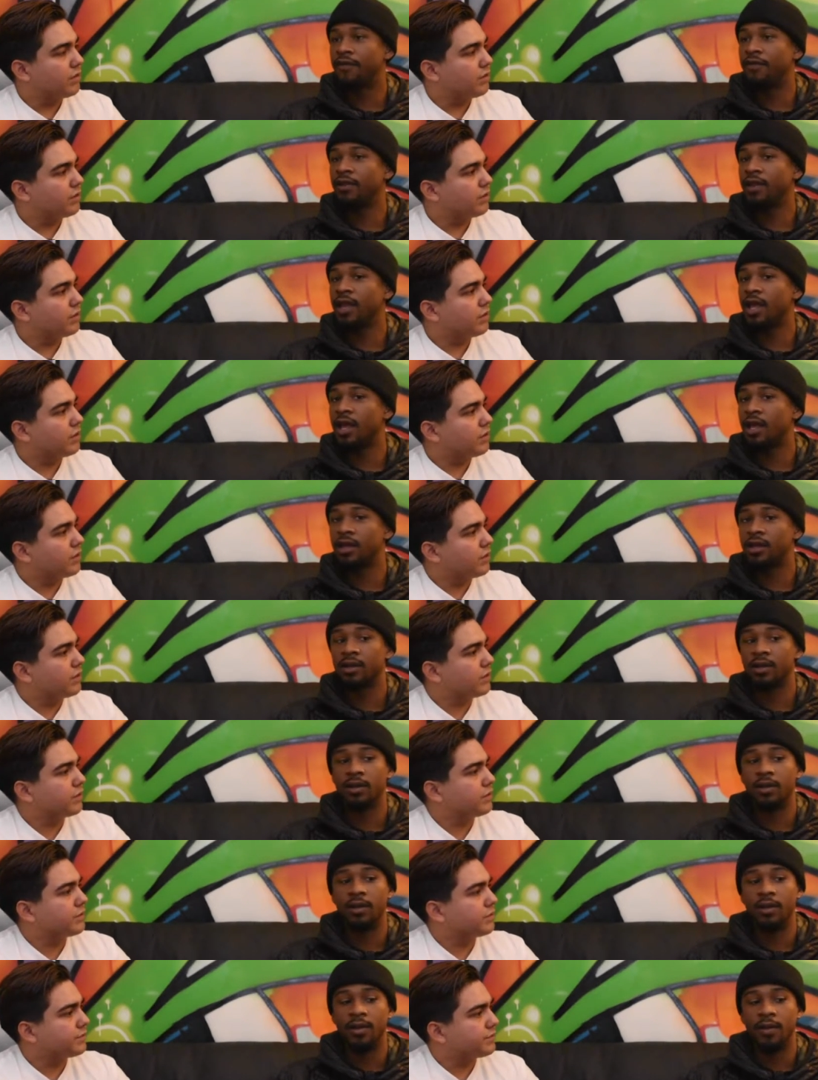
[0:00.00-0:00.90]
Speaker 1: I feel
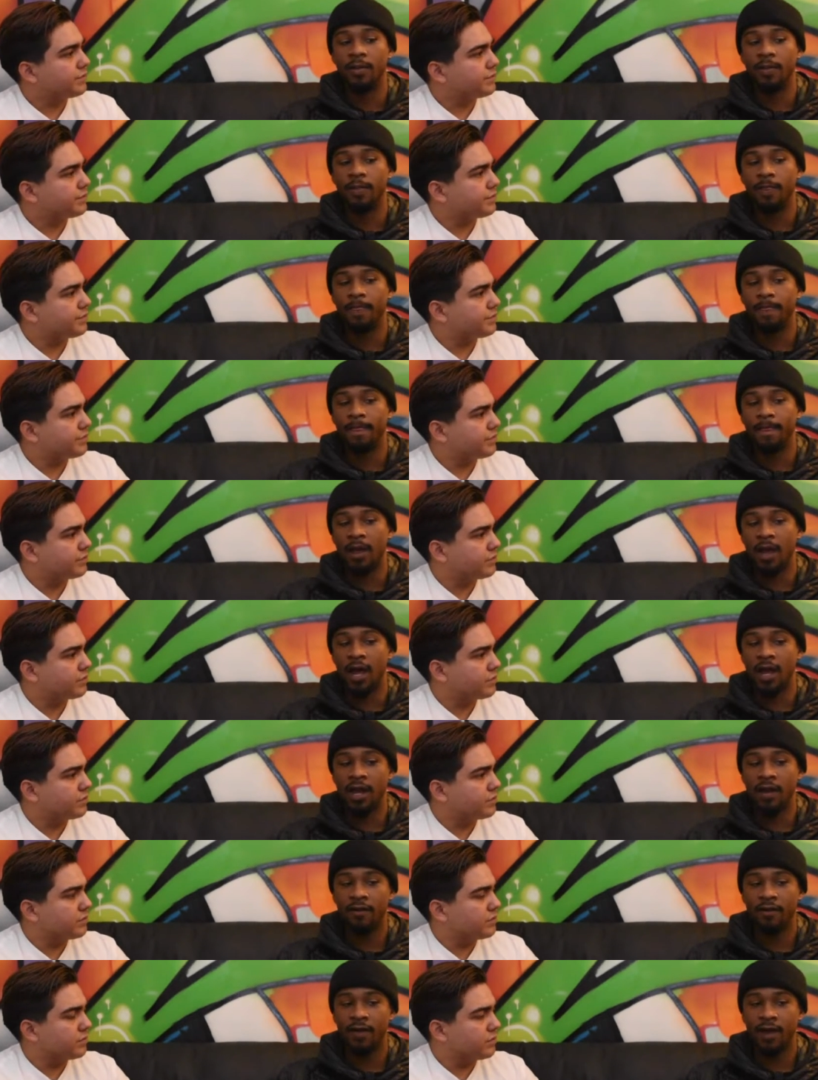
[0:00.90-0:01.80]
like
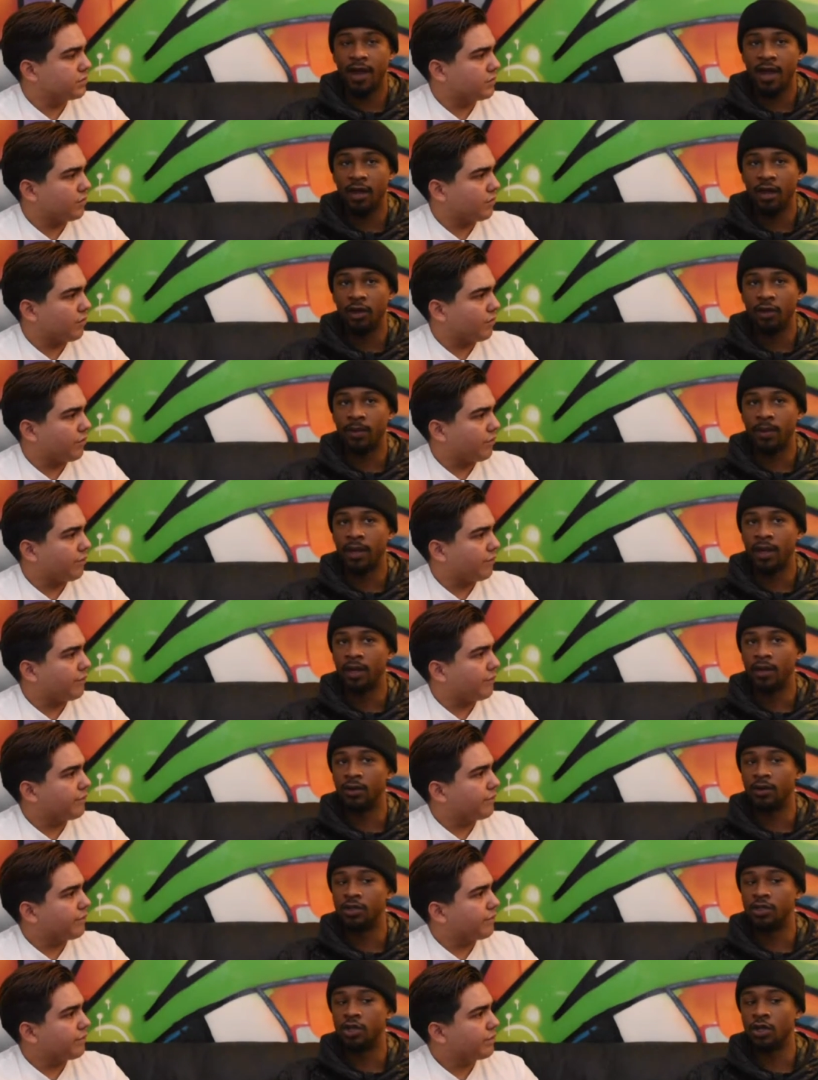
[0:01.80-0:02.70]
I never had
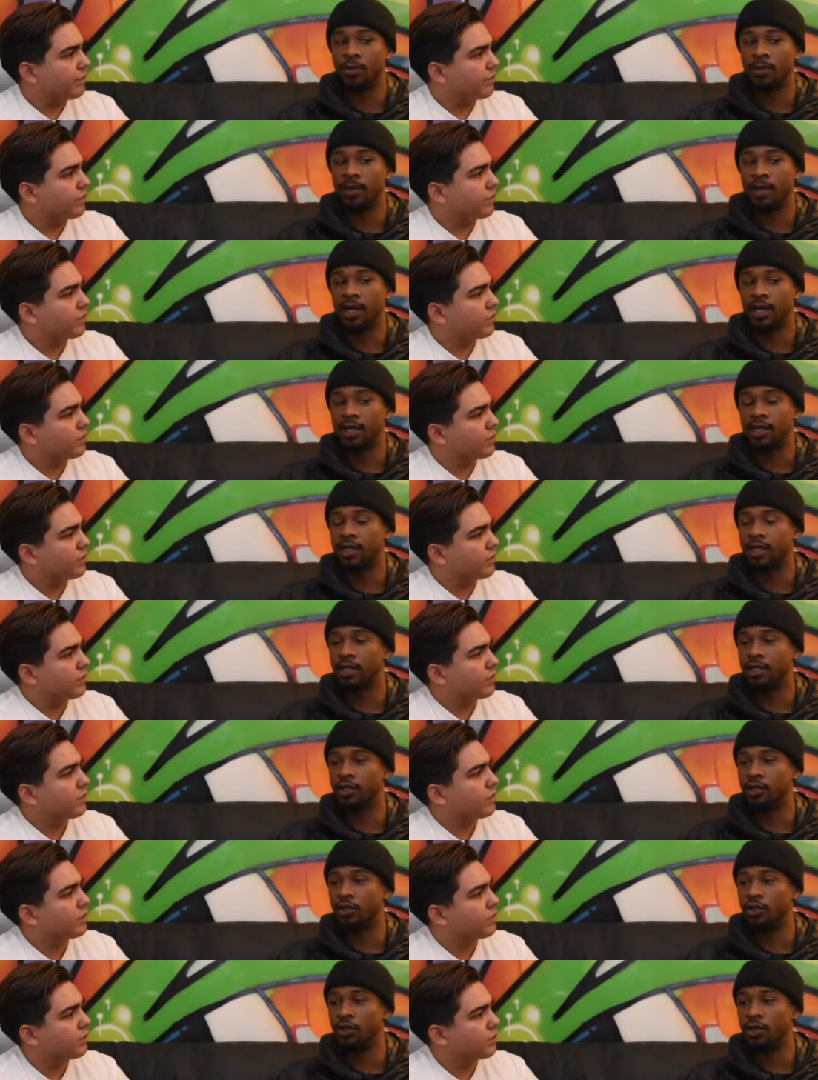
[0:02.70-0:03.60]
nobody who told me I
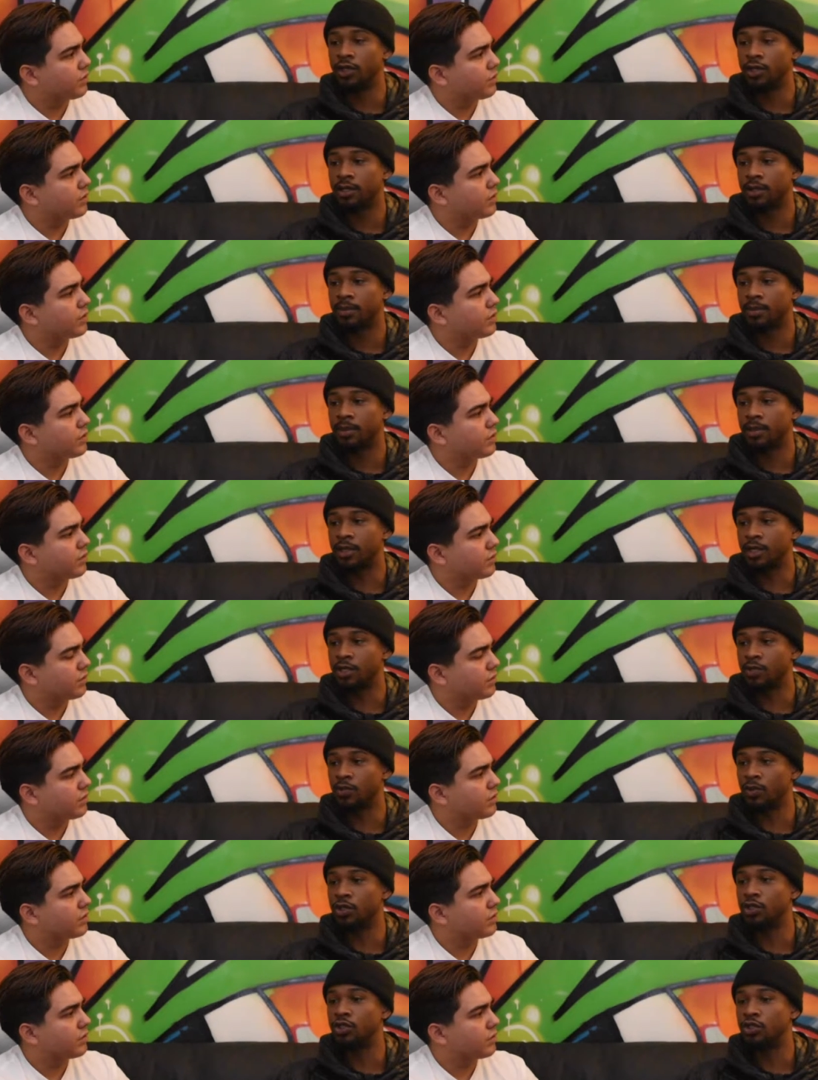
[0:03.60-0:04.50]
couldn't do it,
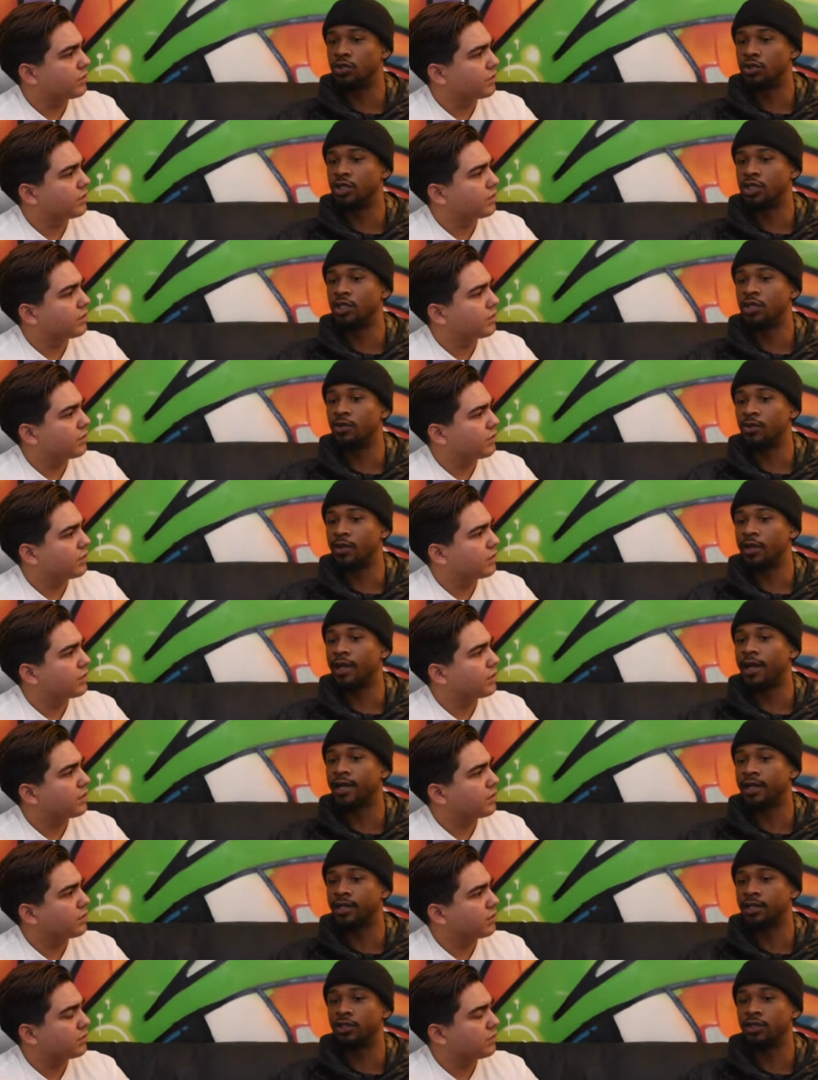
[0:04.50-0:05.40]
because once you see
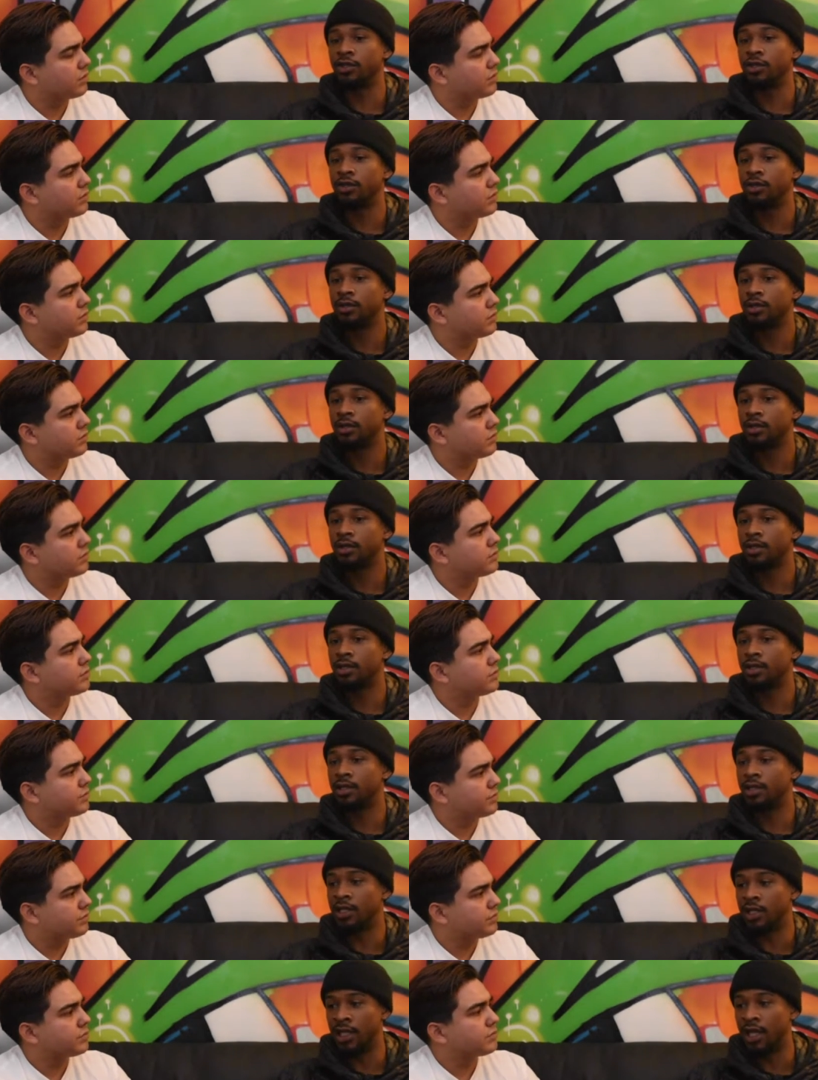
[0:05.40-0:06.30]
what I could do,
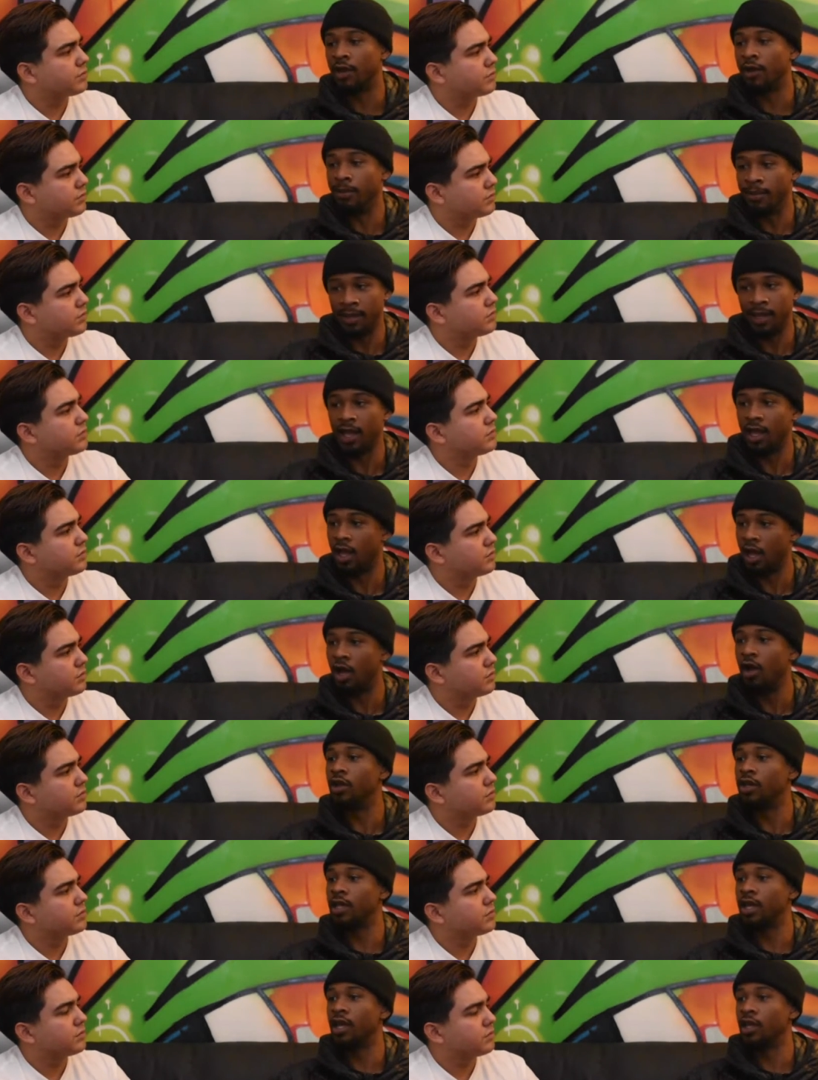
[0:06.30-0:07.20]
then they would be like,
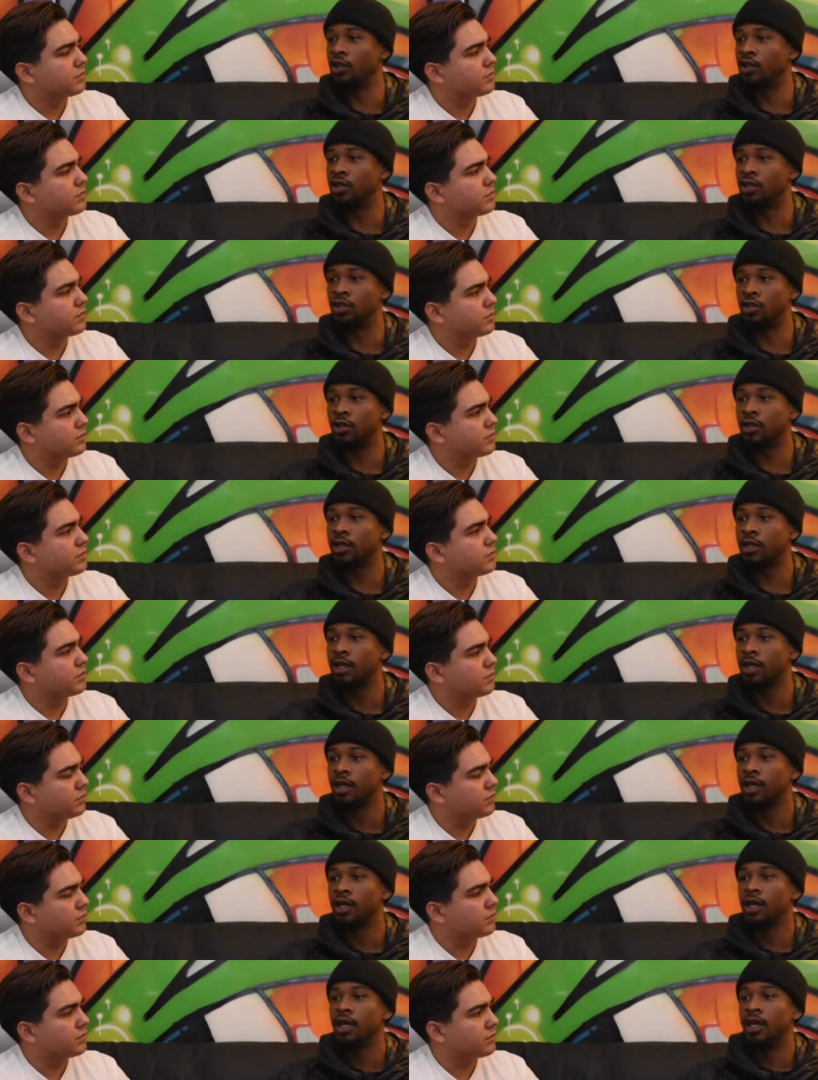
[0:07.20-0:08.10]
oh, yeah, you can do
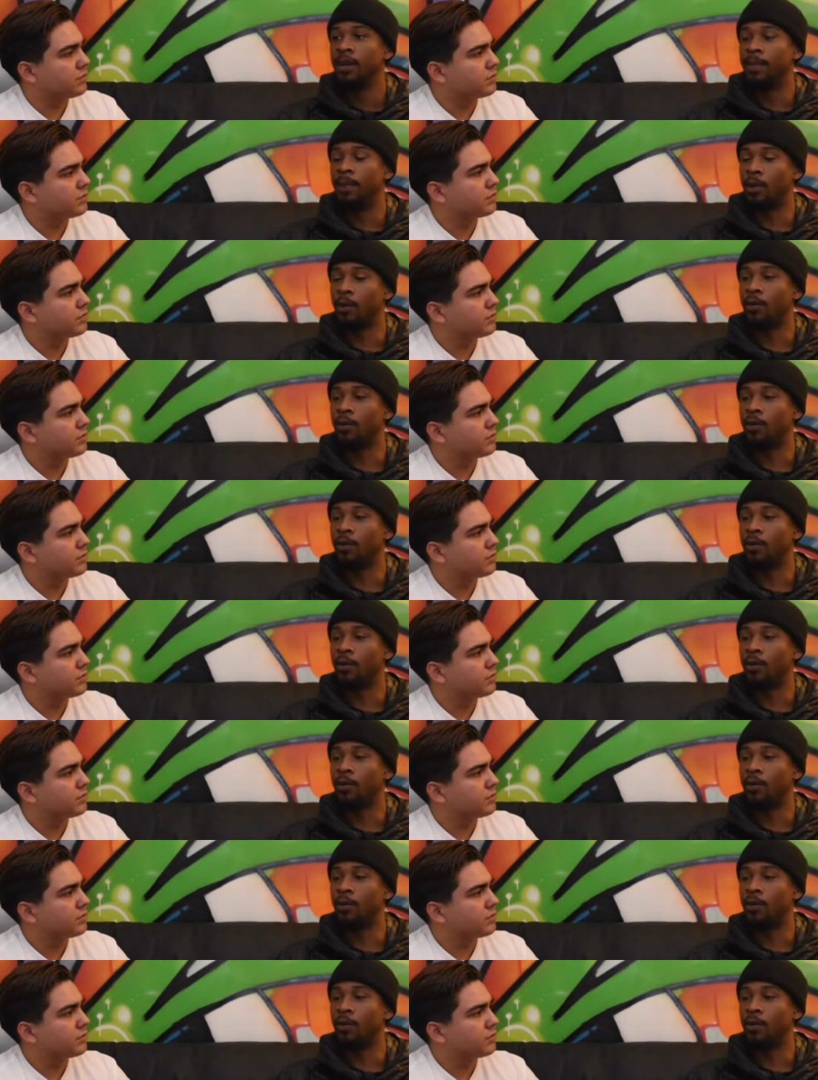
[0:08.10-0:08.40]
it. Mm-hmm.